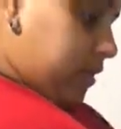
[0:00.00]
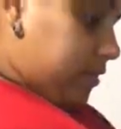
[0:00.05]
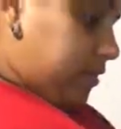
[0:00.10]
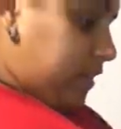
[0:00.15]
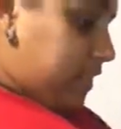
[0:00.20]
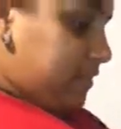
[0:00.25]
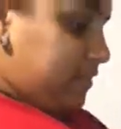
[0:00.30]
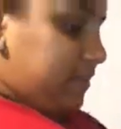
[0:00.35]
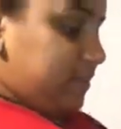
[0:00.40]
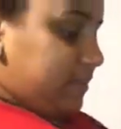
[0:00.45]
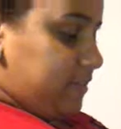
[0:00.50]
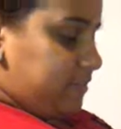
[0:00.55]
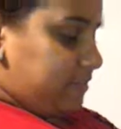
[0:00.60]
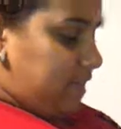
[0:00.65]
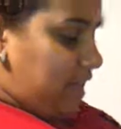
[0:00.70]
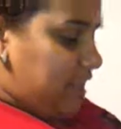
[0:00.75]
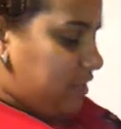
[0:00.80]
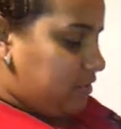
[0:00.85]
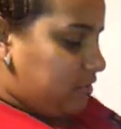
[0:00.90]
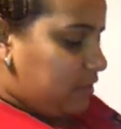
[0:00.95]
This is a
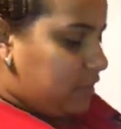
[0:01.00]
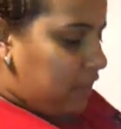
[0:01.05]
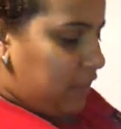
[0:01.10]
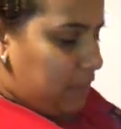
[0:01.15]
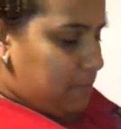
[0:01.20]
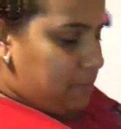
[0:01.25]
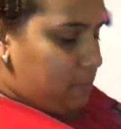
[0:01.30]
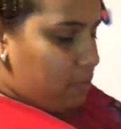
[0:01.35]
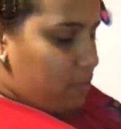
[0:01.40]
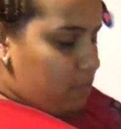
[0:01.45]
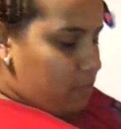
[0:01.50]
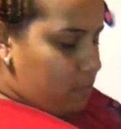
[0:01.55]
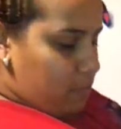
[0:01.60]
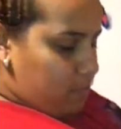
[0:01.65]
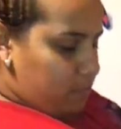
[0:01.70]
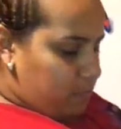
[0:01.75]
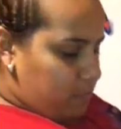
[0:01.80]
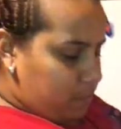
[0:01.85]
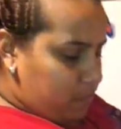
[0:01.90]
standard clay bowl.